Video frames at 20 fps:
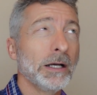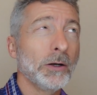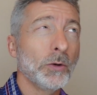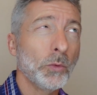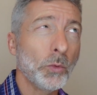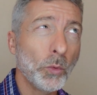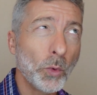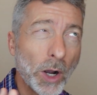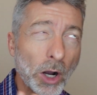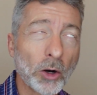
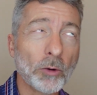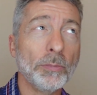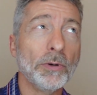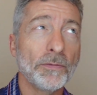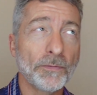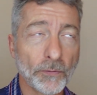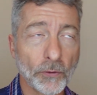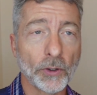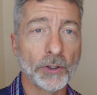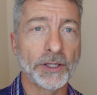well
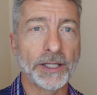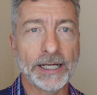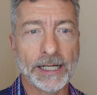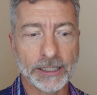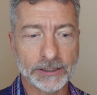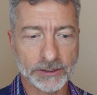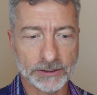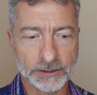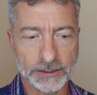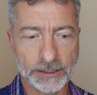before that
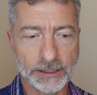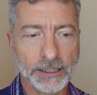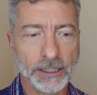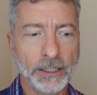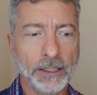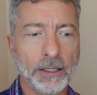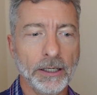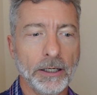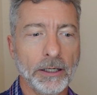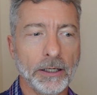actually,
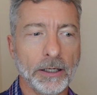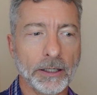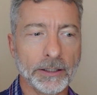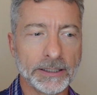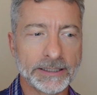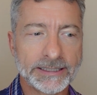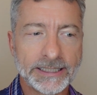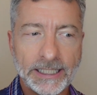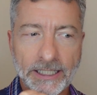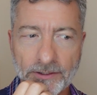the
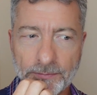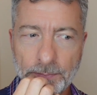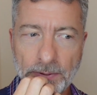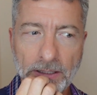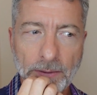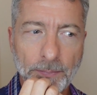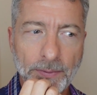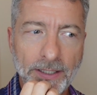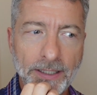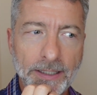
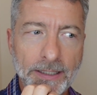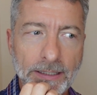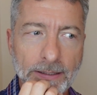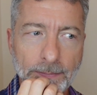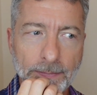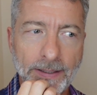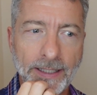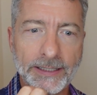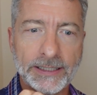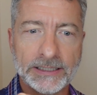
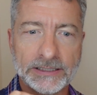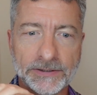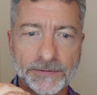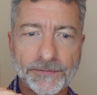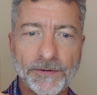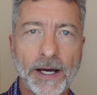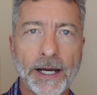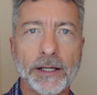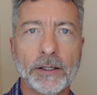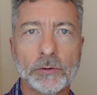CFPB made its
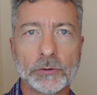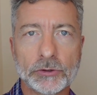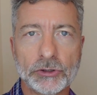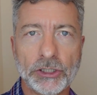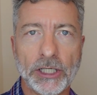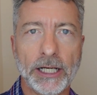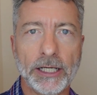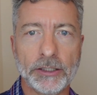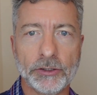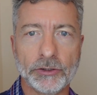final
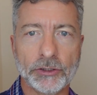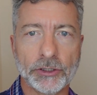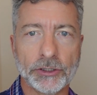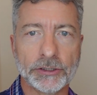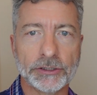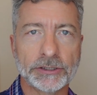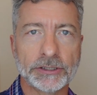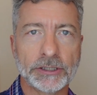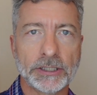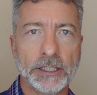
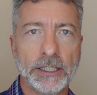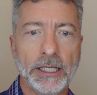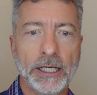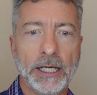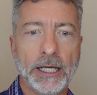changes